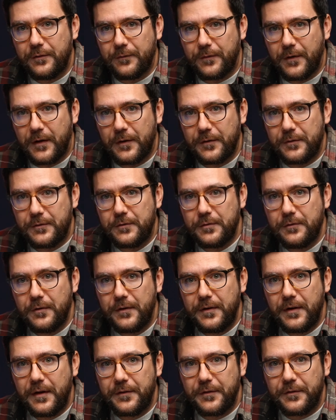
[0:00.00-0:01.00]
file to
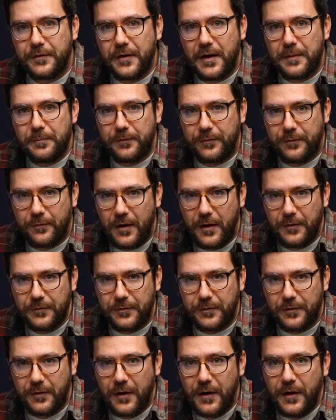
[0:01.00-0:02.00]
another type of
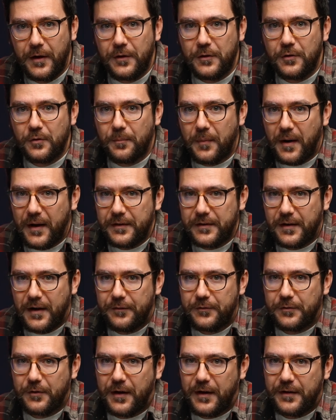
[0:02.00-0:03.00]
router, you might
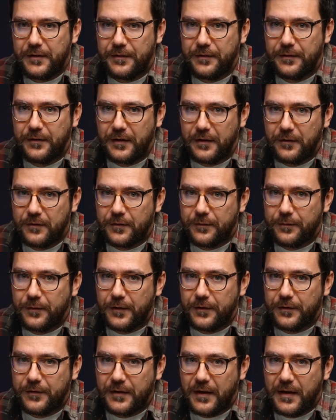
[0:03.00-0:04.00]
have to edit the
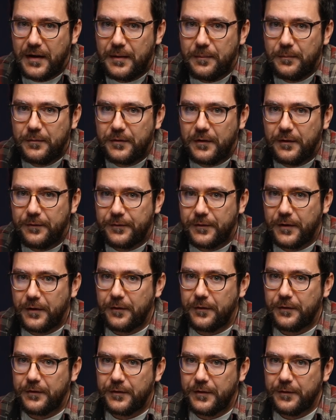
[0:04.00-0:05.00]
interface names if there
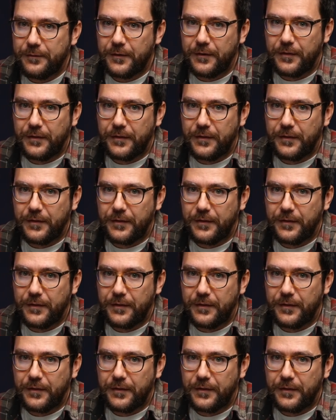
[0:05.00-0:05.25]
is a different